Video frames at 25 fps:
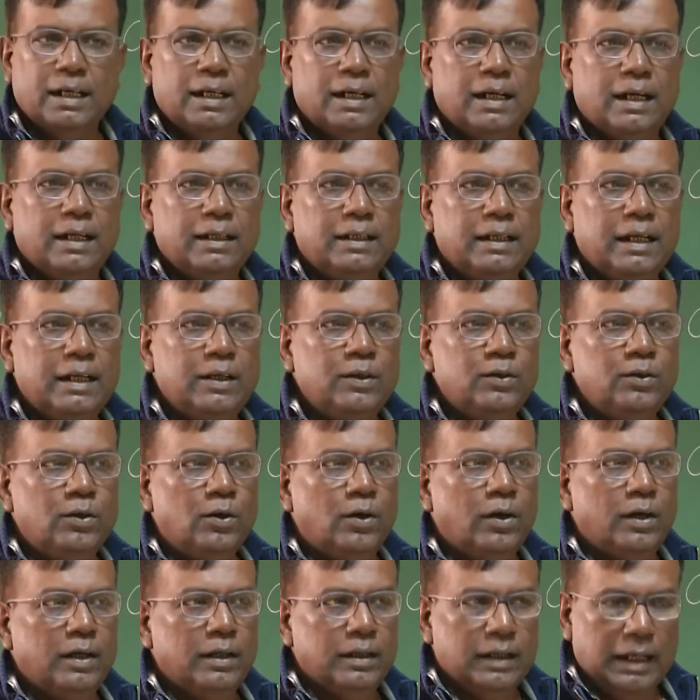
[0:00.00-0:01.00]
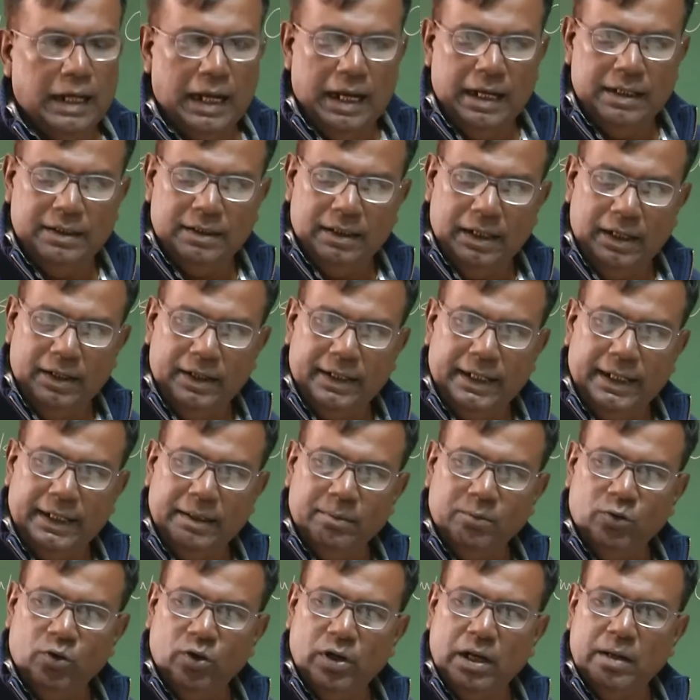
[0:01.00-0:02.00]
and then you know, as
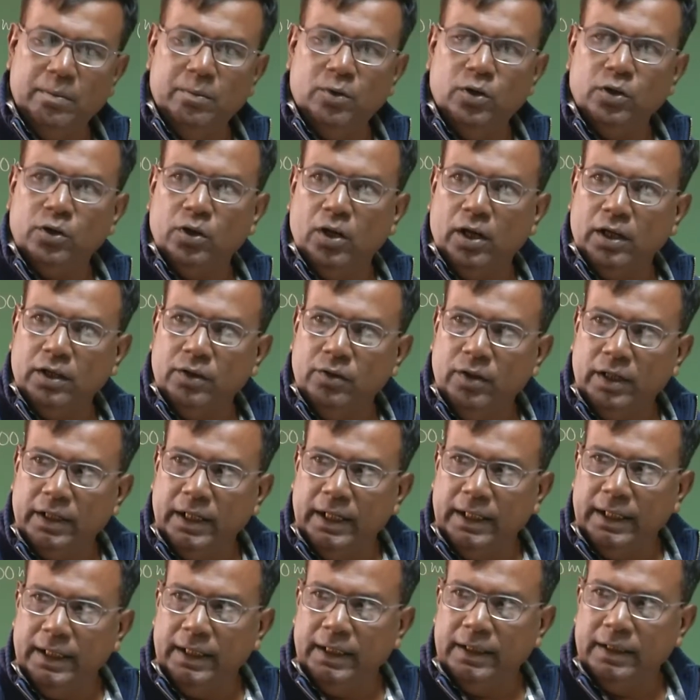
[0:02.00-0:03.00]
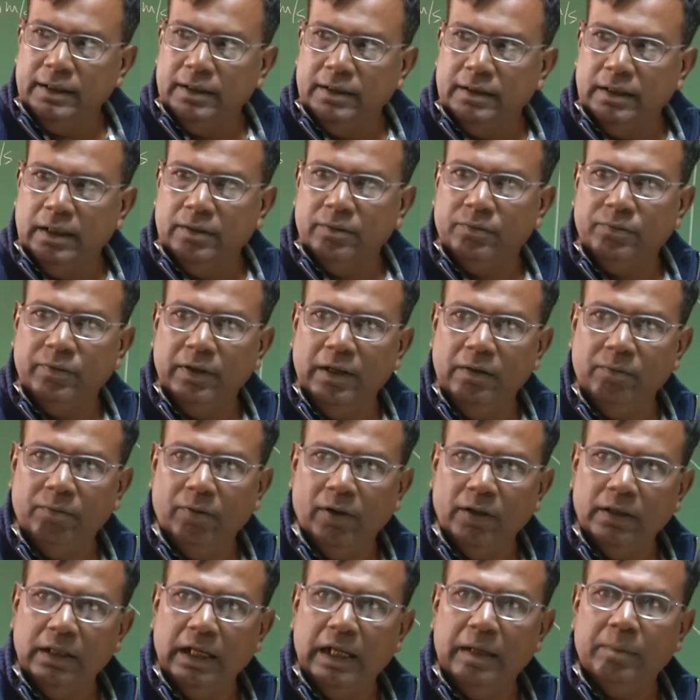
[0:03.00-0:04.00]
getting more and more torque, you are getting the field
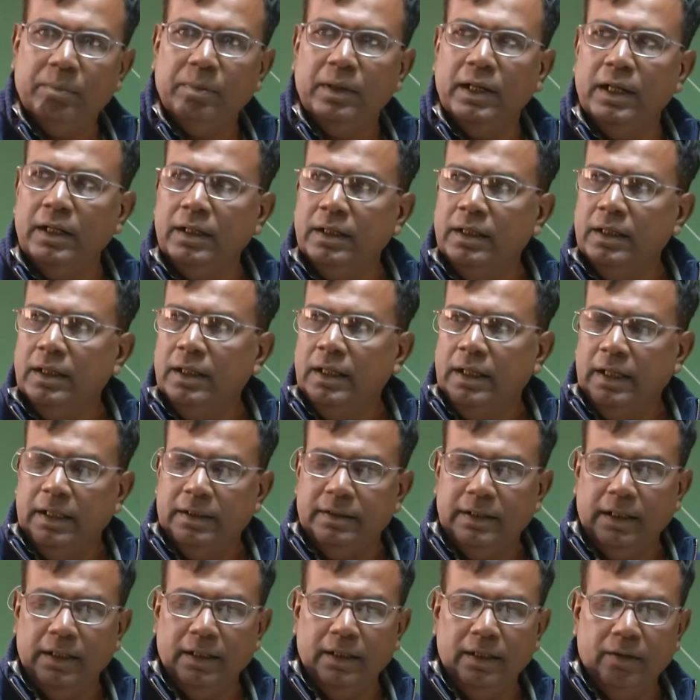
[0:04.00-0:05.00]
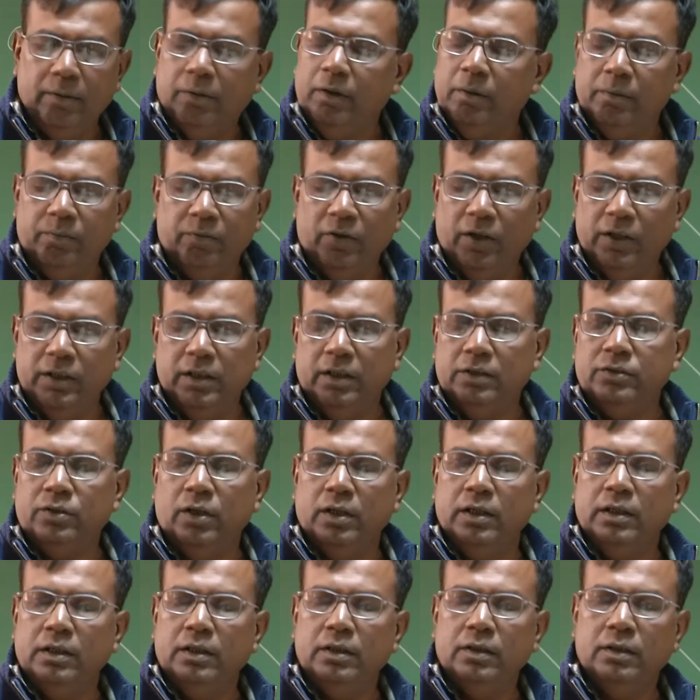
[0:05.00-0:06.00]
for the airplane, a certain
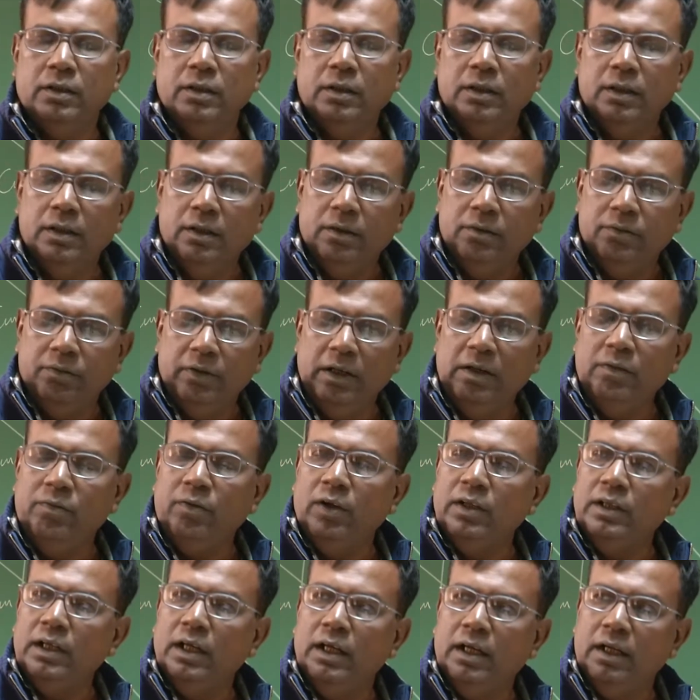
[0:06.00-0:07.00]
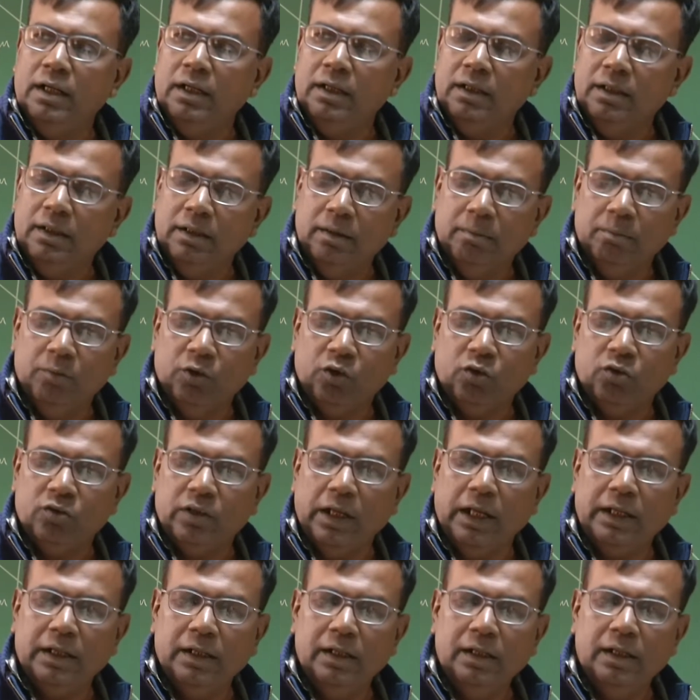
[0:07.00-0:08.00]
field for the
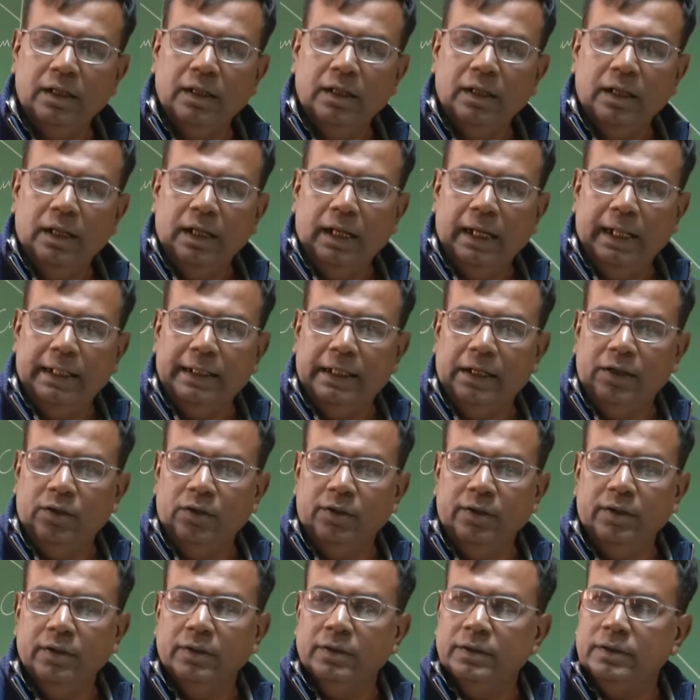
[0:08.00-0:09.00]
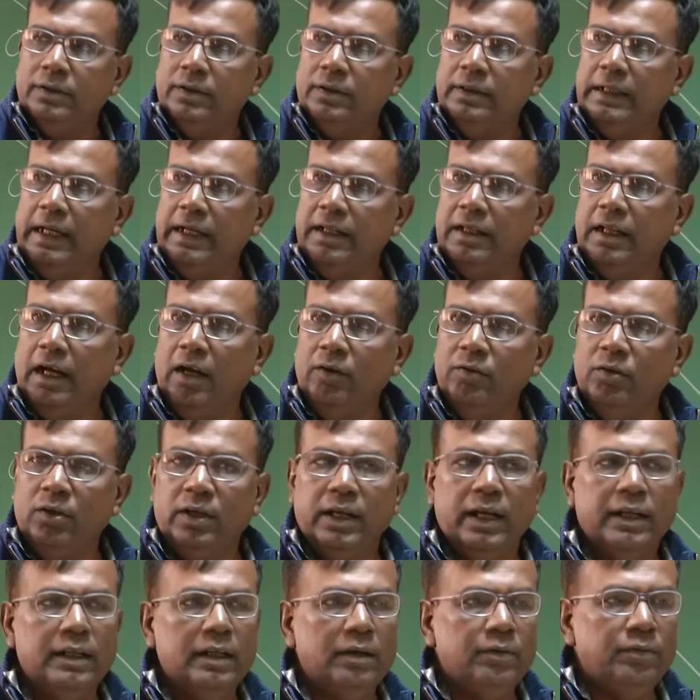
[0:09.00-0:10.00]
motorcycle, and then reduce. That is how you
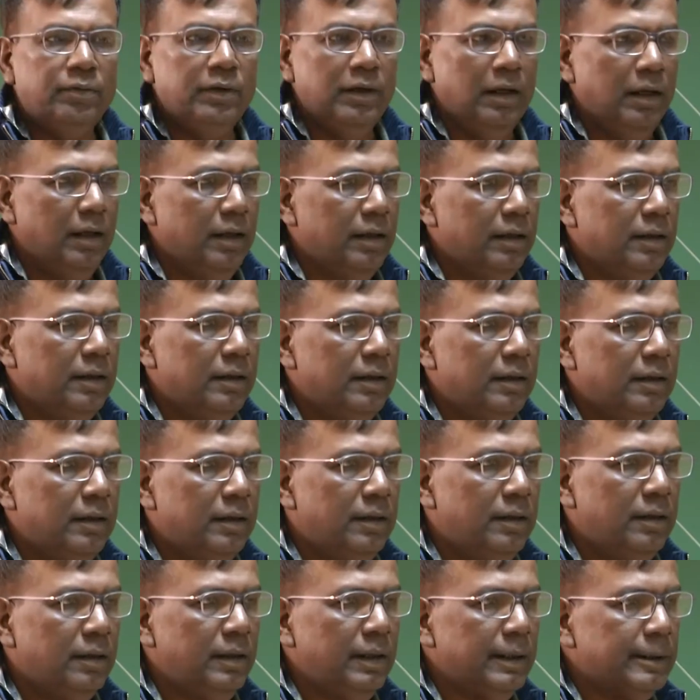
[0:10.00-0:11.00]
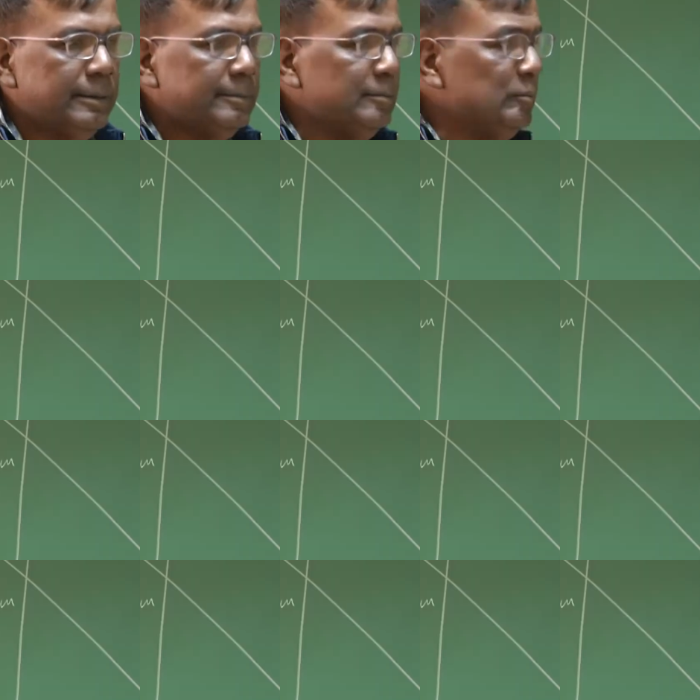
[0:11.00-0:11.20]
get the field. Okay.